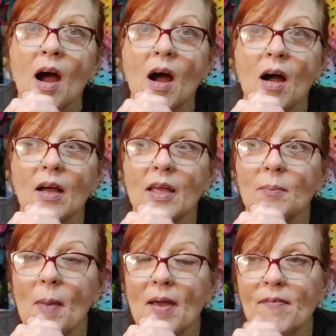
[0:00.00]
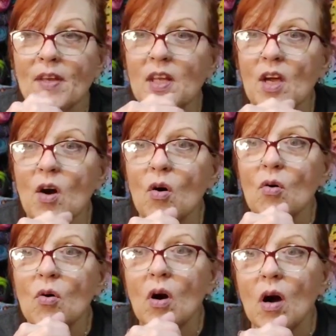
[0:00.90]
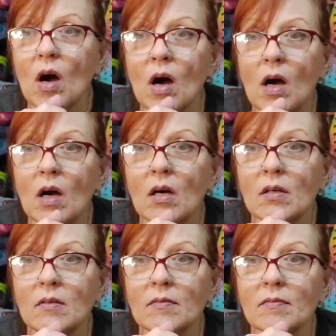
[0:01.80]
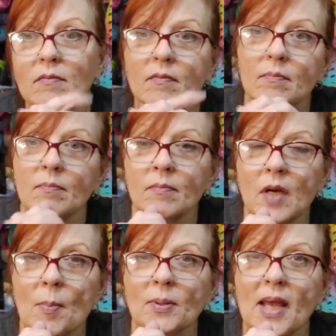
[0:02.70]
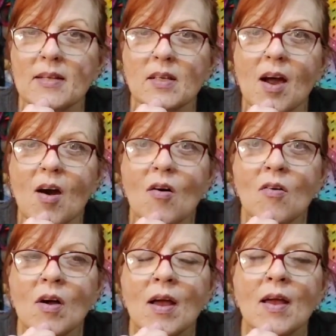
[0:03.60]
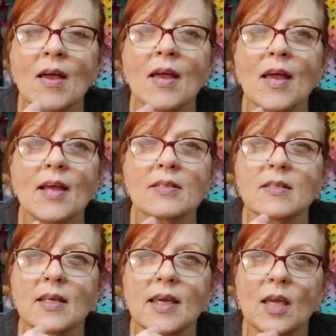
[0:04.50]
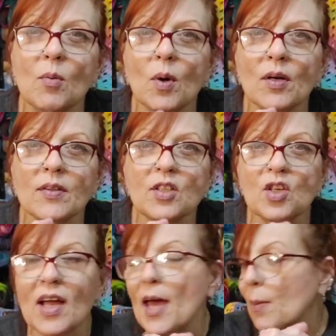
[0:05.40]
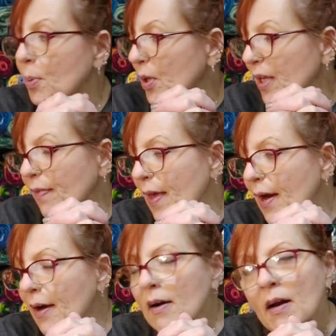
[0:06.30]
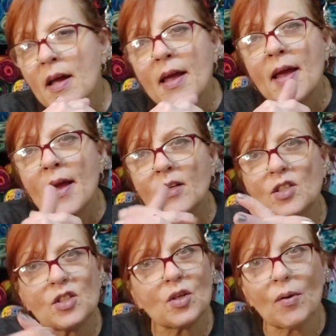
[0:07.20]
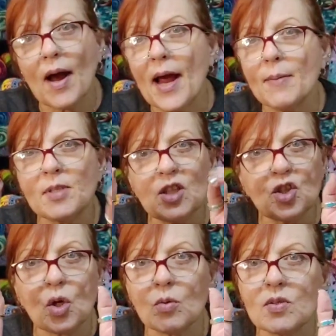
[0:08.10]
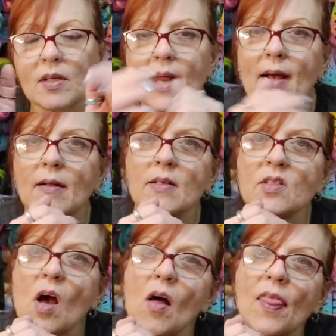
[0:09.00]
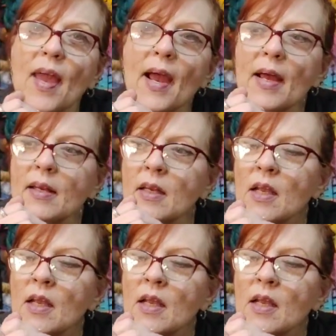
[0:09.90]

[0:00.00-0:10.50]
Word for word: Uh, in my video uh, a couple days ago is the keyword that you got to put in there. Describes it, shows the necklace, all that.